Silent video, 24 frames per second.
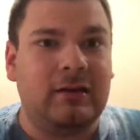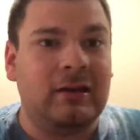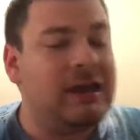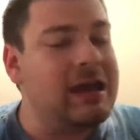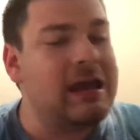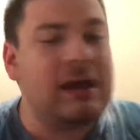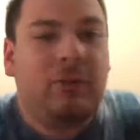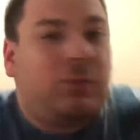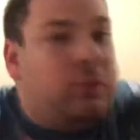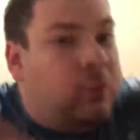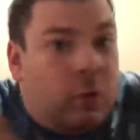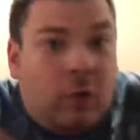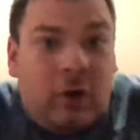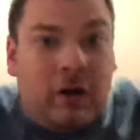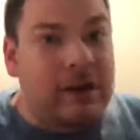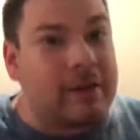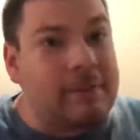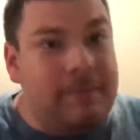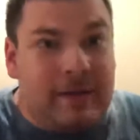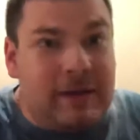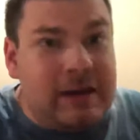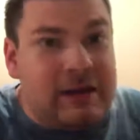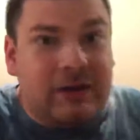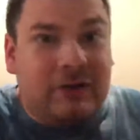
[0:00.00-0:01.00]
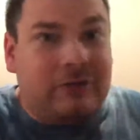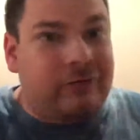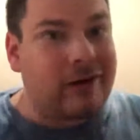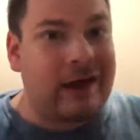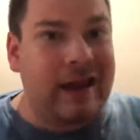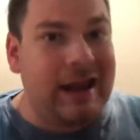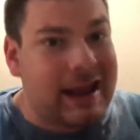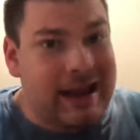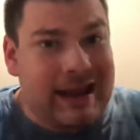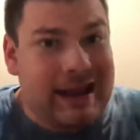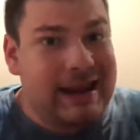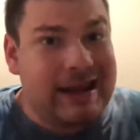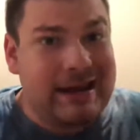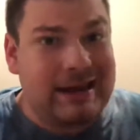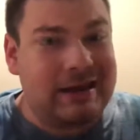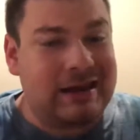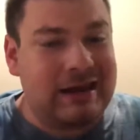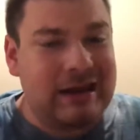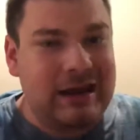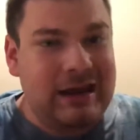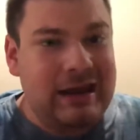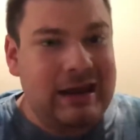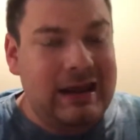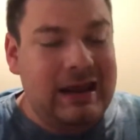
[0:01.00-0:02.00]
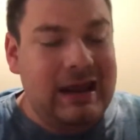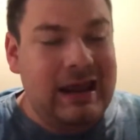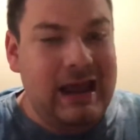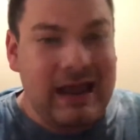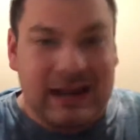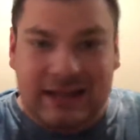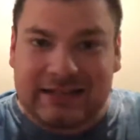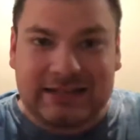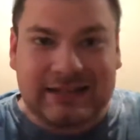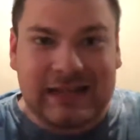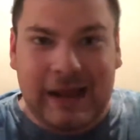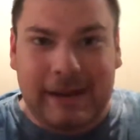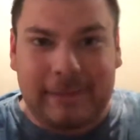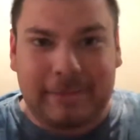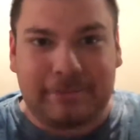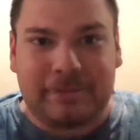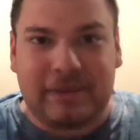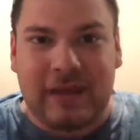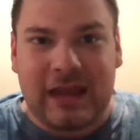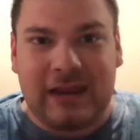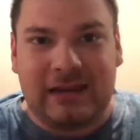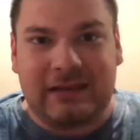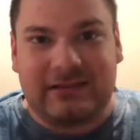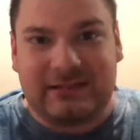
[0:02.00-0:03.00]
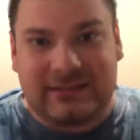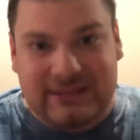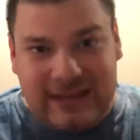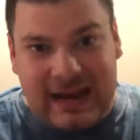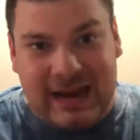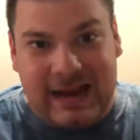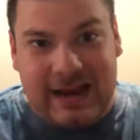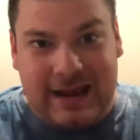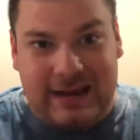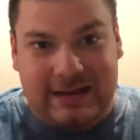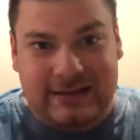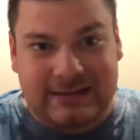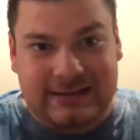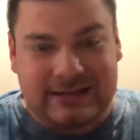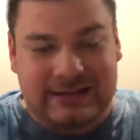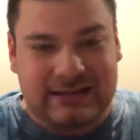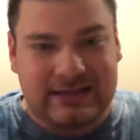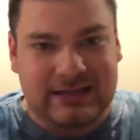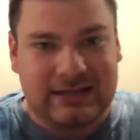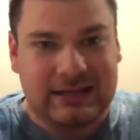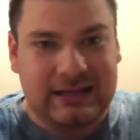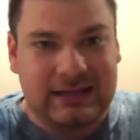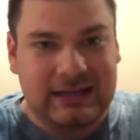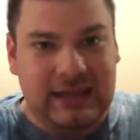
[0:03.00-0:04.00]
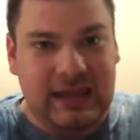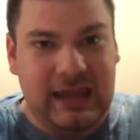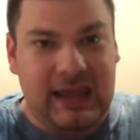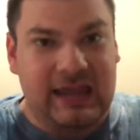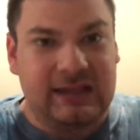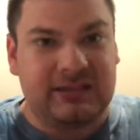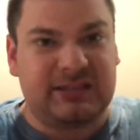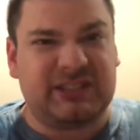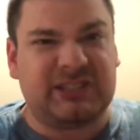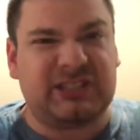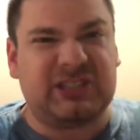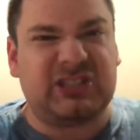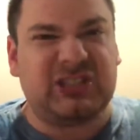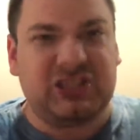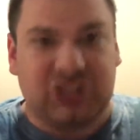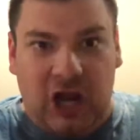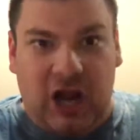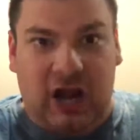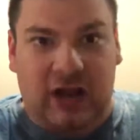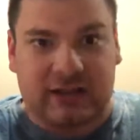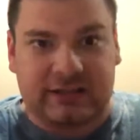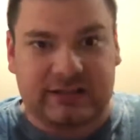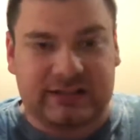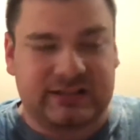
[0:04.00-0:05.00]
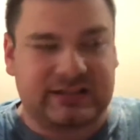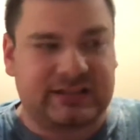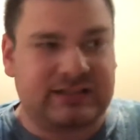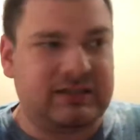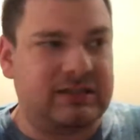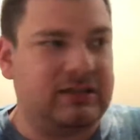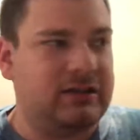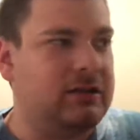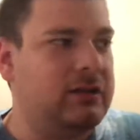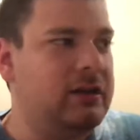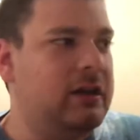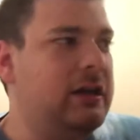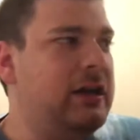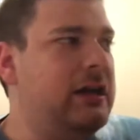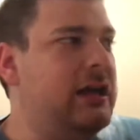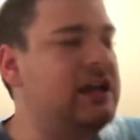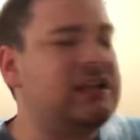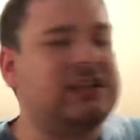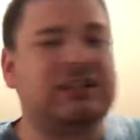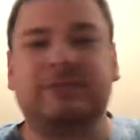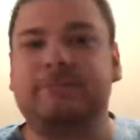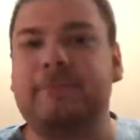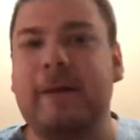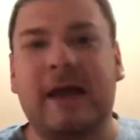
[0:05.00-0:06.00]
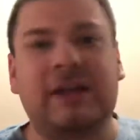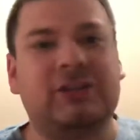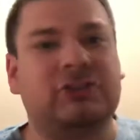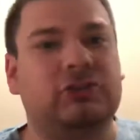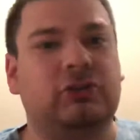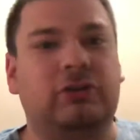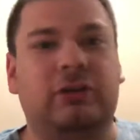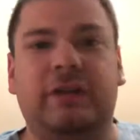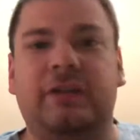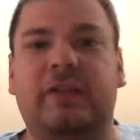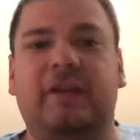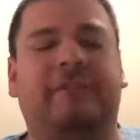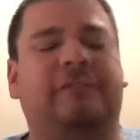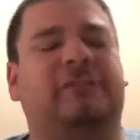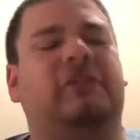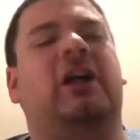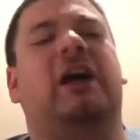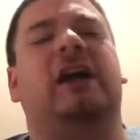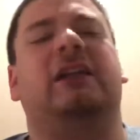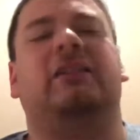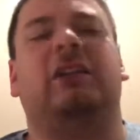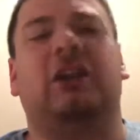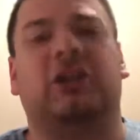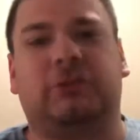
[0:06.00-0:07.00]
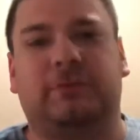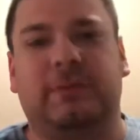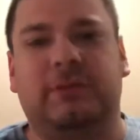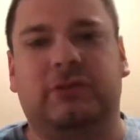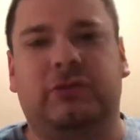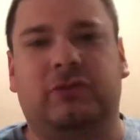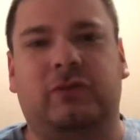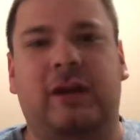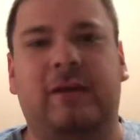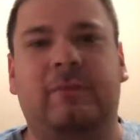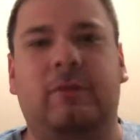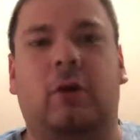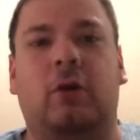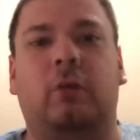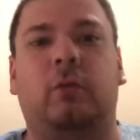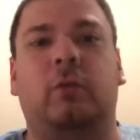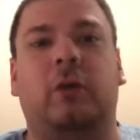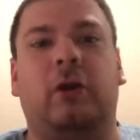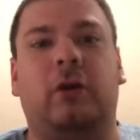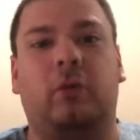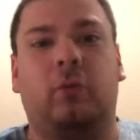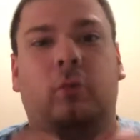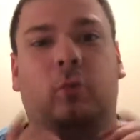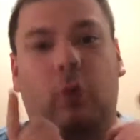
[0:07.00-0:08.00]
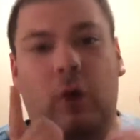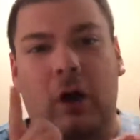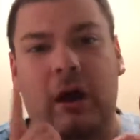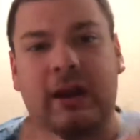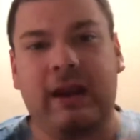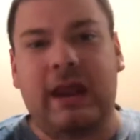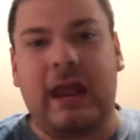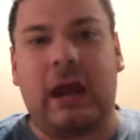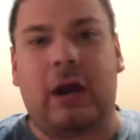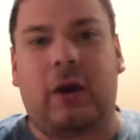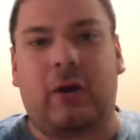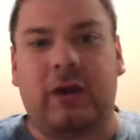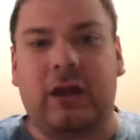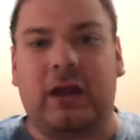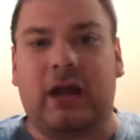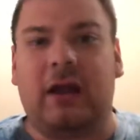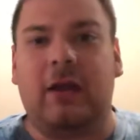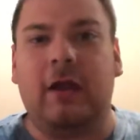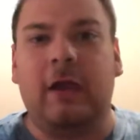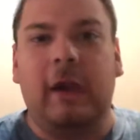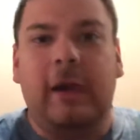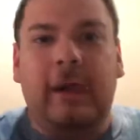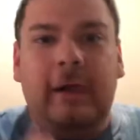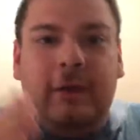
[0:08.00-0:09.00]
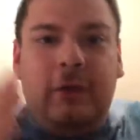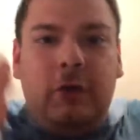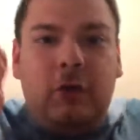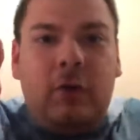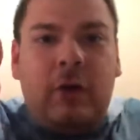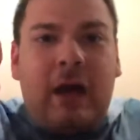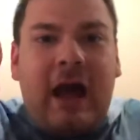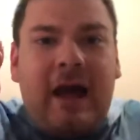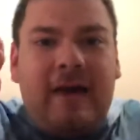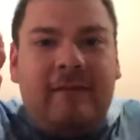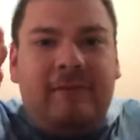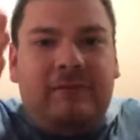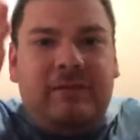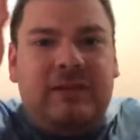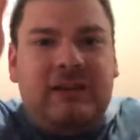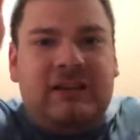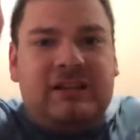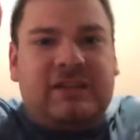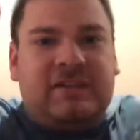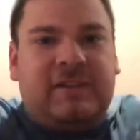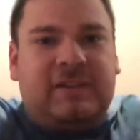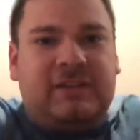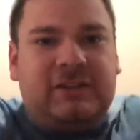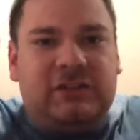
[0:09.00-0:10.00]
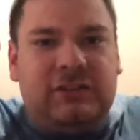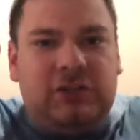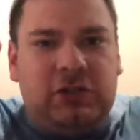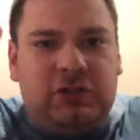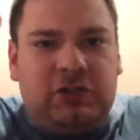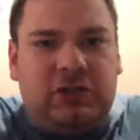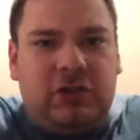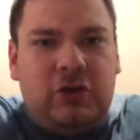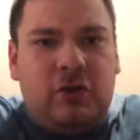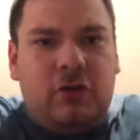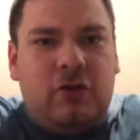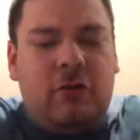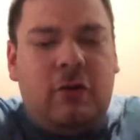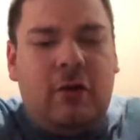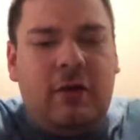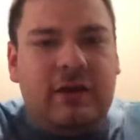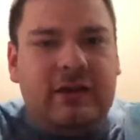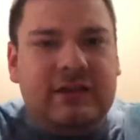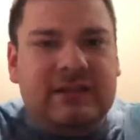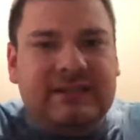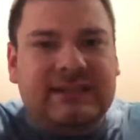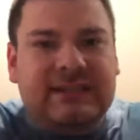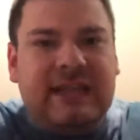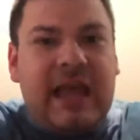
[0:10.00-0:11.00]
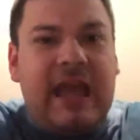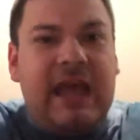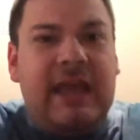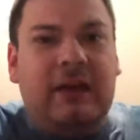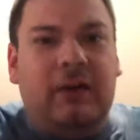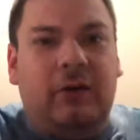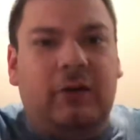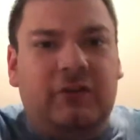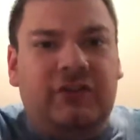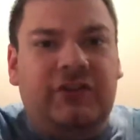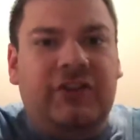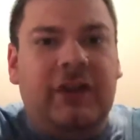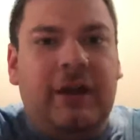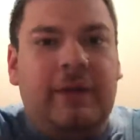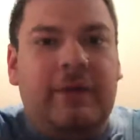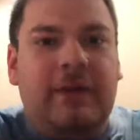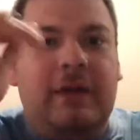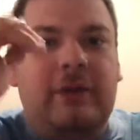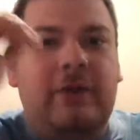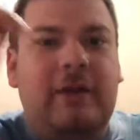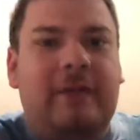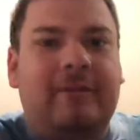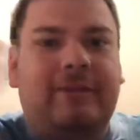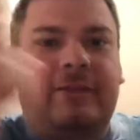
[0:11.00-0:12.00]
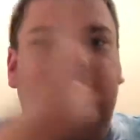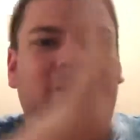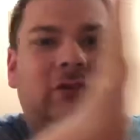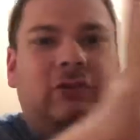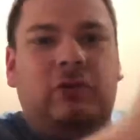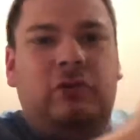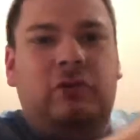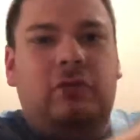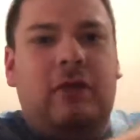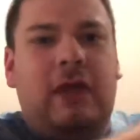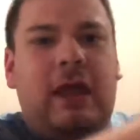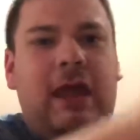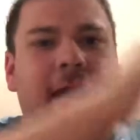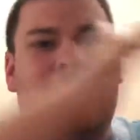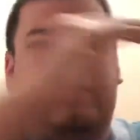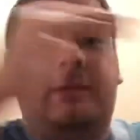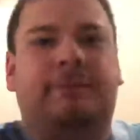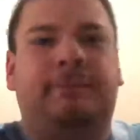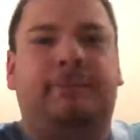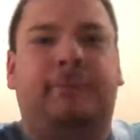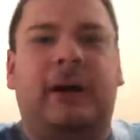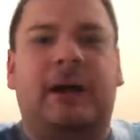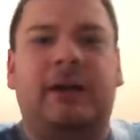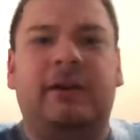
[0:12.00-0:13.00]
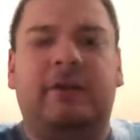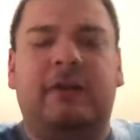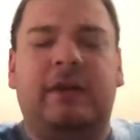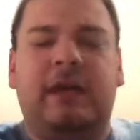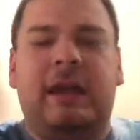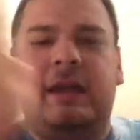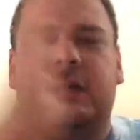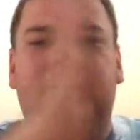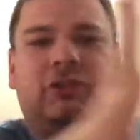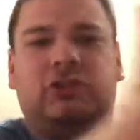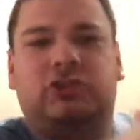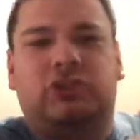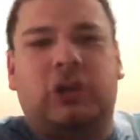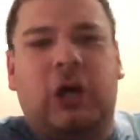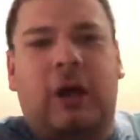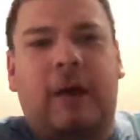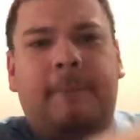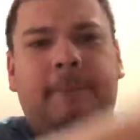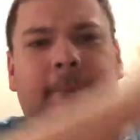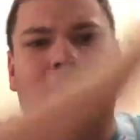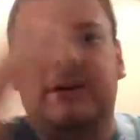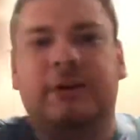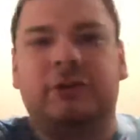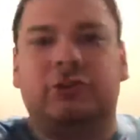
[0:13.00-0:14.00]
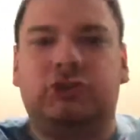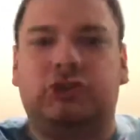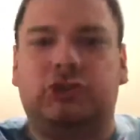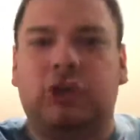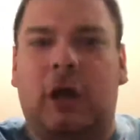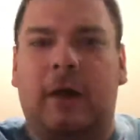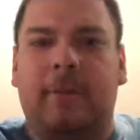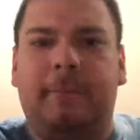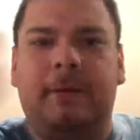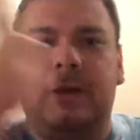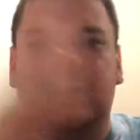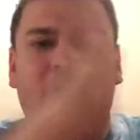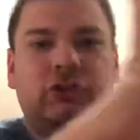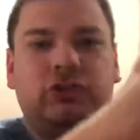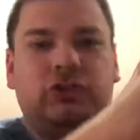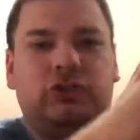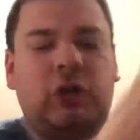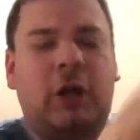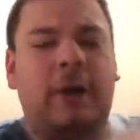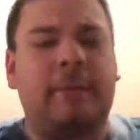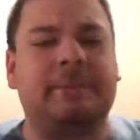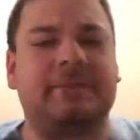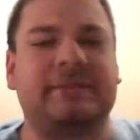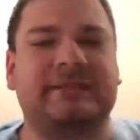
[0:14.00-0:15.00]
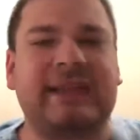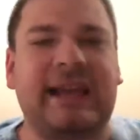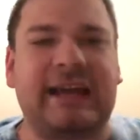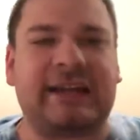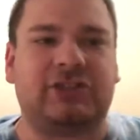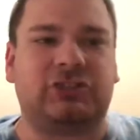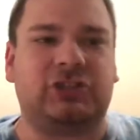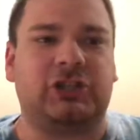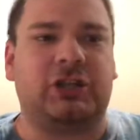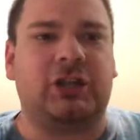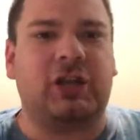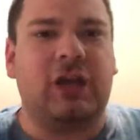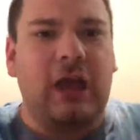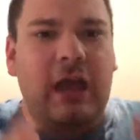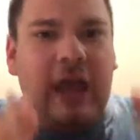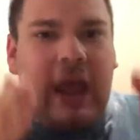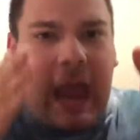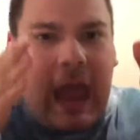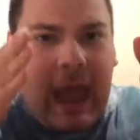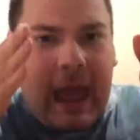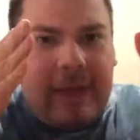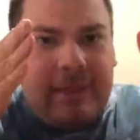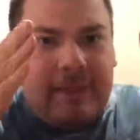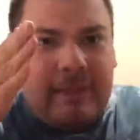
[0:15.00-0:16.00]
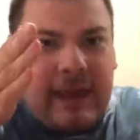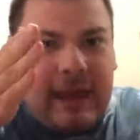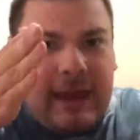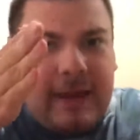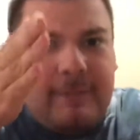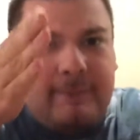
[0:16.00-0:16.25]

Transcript: It would have been great, except they didn't. It sucks. Especially the Flying Dutchman's Graveyard, where one area you have these 2 sails that you have to do a jump section, and they